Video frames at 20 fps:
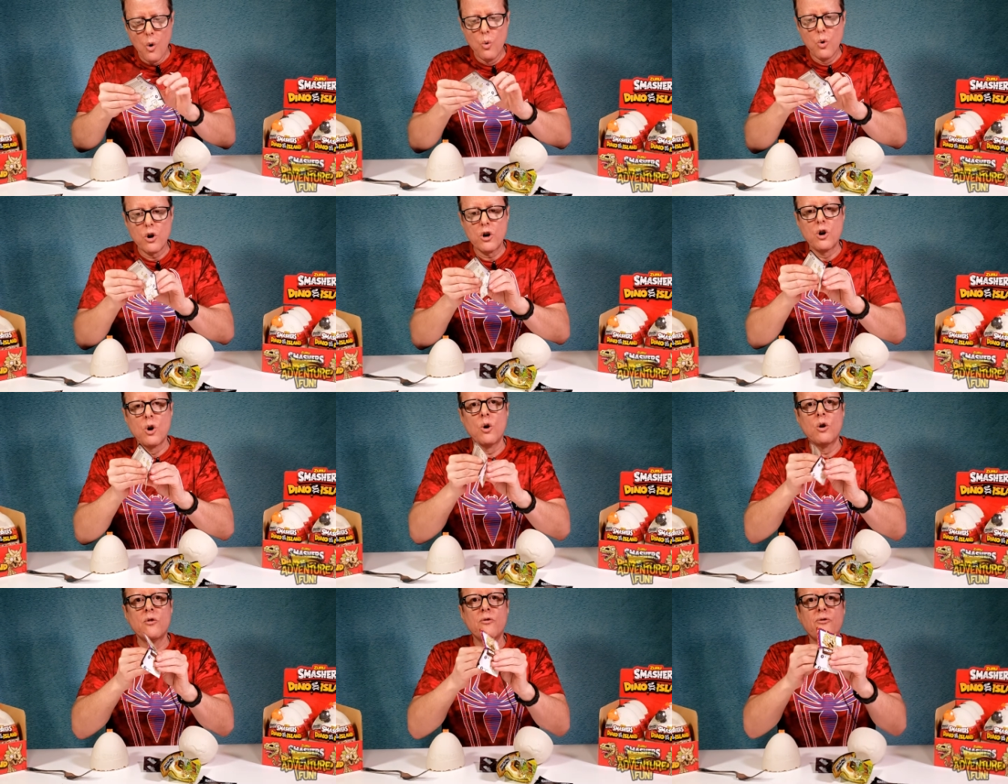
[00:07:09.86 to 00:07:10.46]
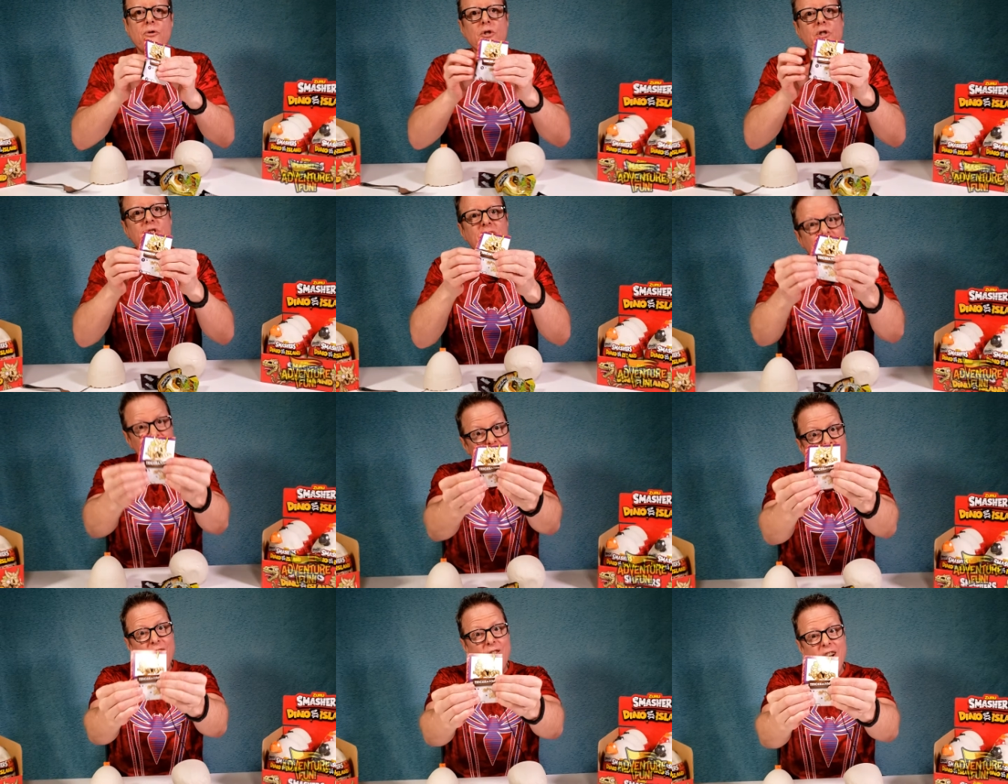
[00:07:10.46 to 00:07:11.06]
We're going for
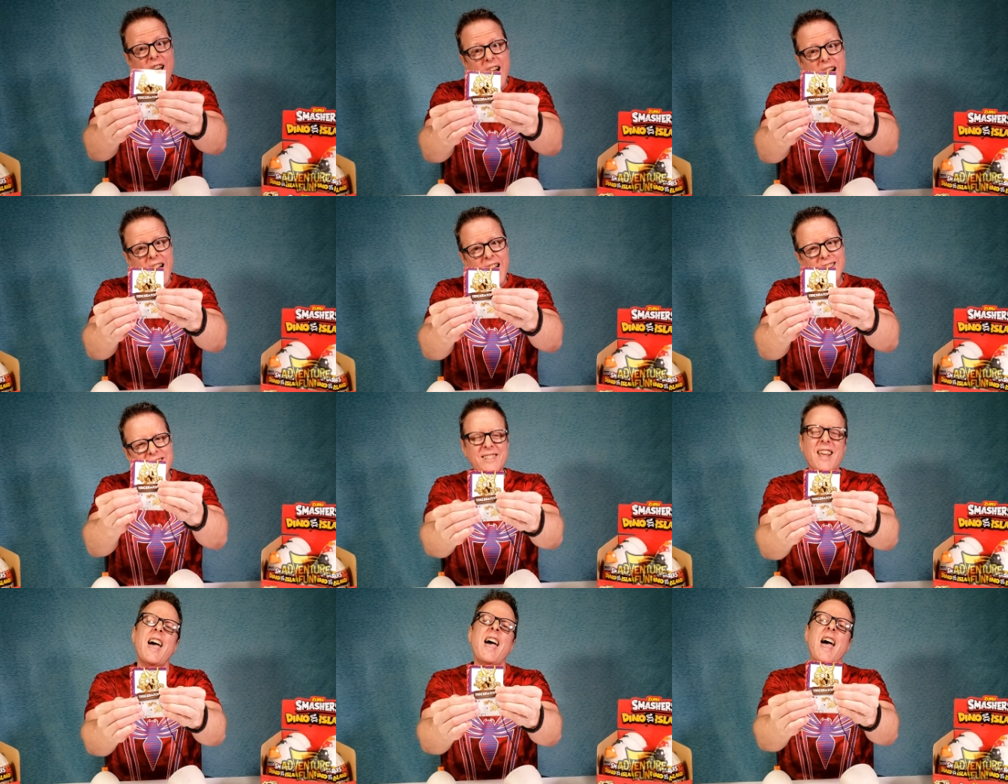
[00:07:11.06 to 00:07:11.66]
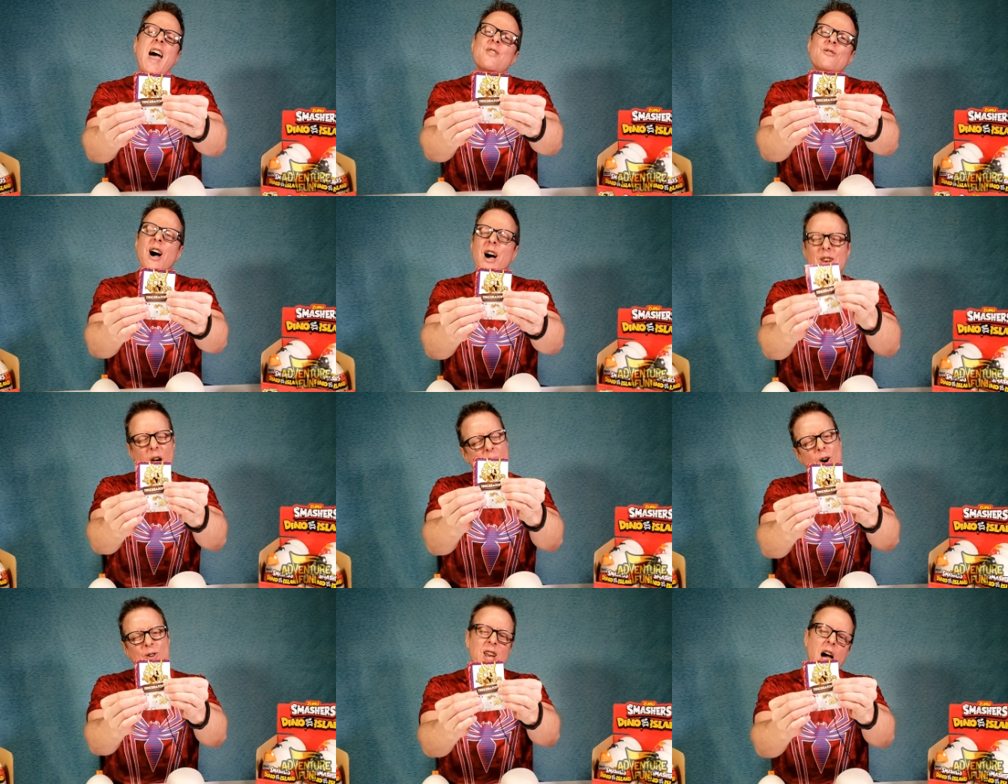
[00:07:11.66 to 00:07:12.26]
Sarah. Sarah, no
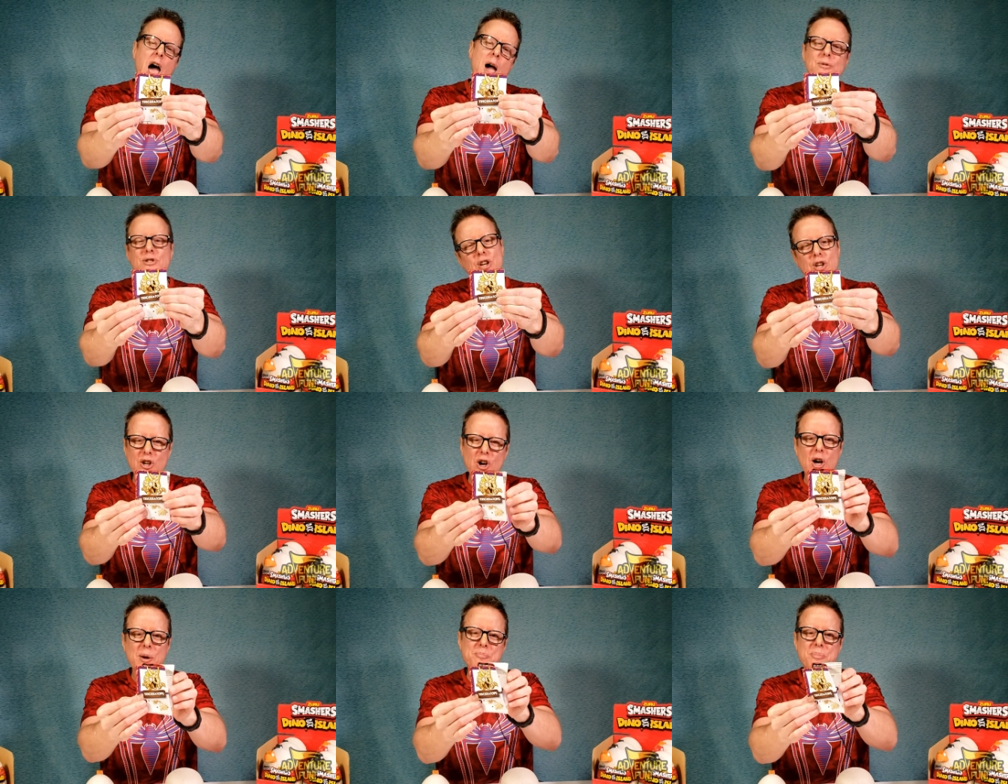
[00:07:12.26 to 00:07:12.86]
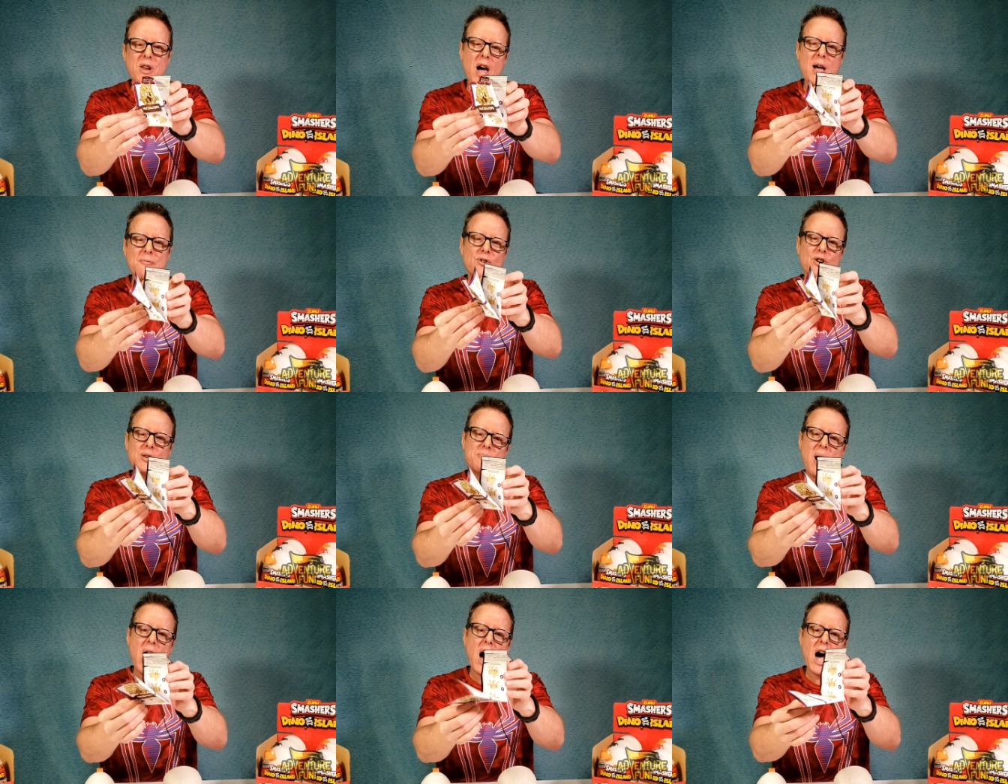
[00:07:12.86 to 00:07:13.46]
time is a good time for
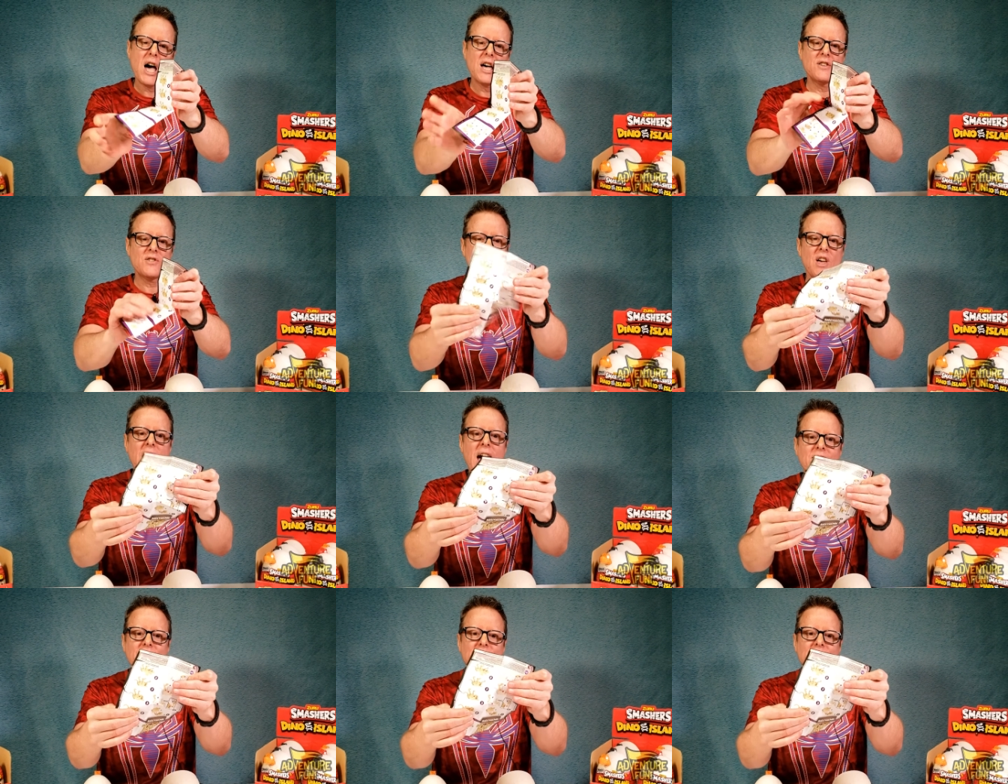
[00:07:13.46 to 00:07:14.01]
goodbyes. Ah,